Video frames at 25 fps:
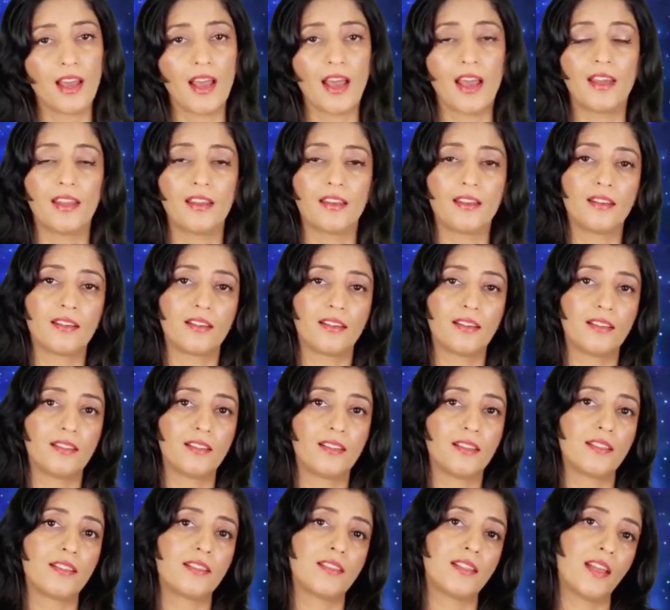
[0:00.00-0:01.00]
and
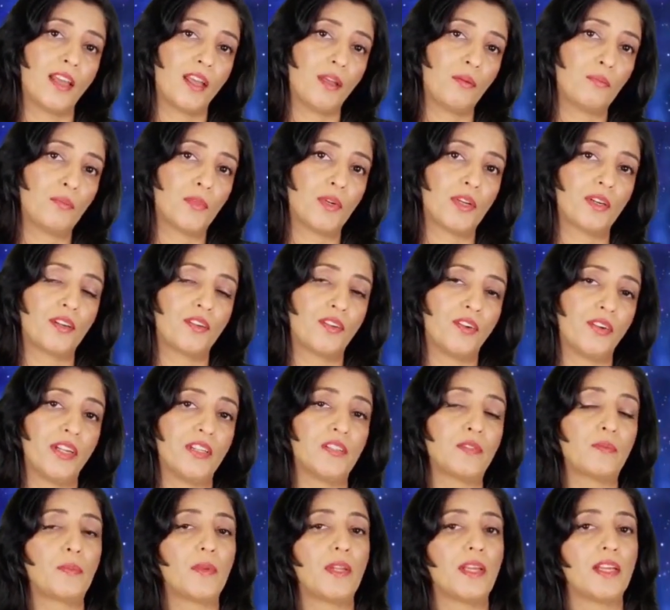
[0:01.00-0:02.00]
the same Mercury
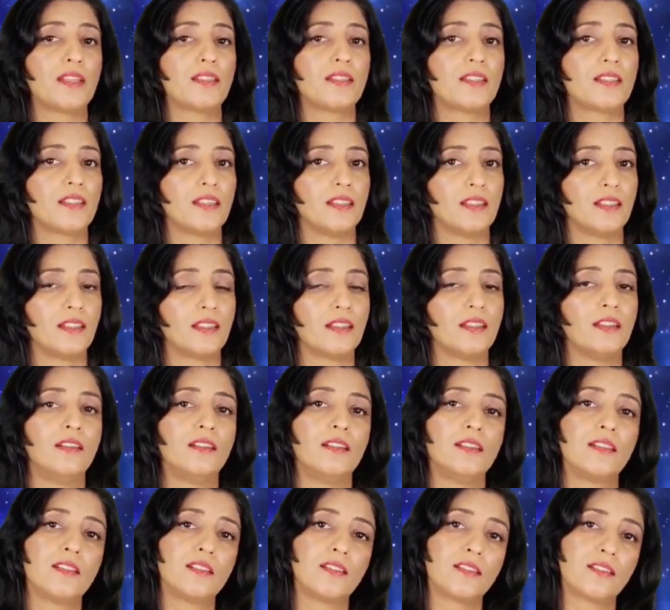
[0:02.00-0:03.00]
is placed in
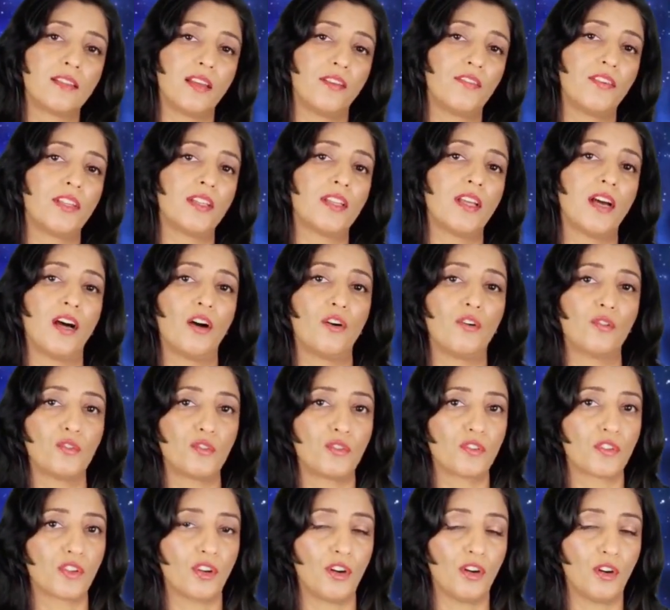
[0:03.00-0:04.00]
7th
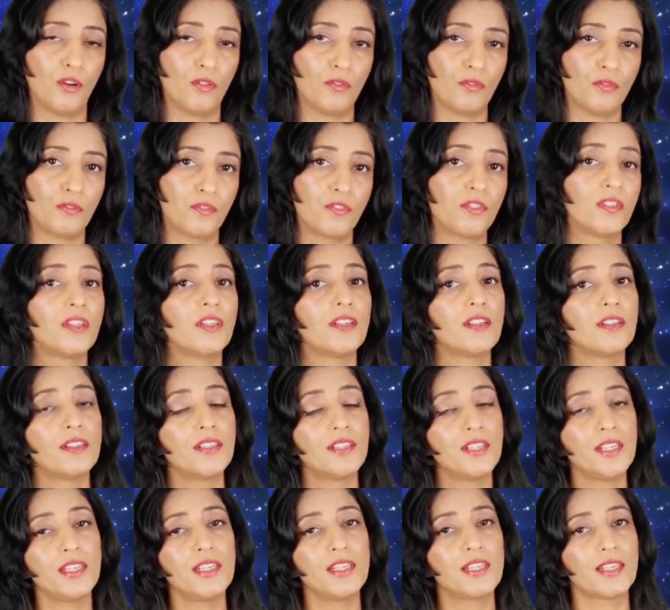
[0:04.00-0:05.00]
house of
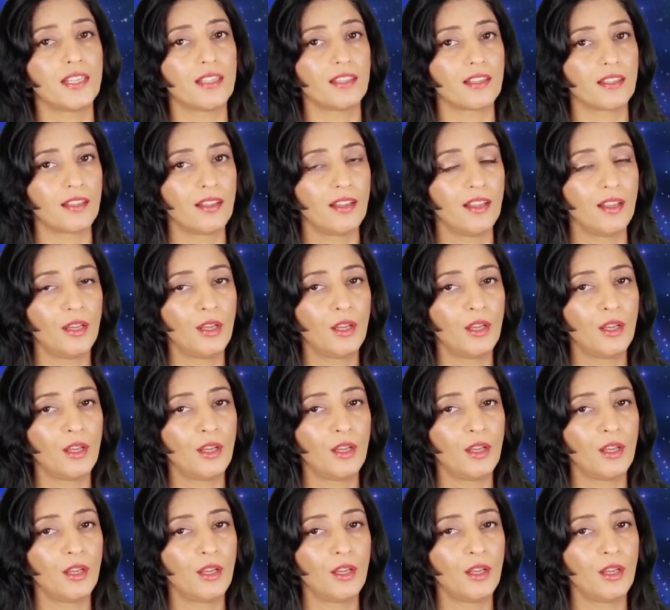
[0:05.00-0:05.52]
D10,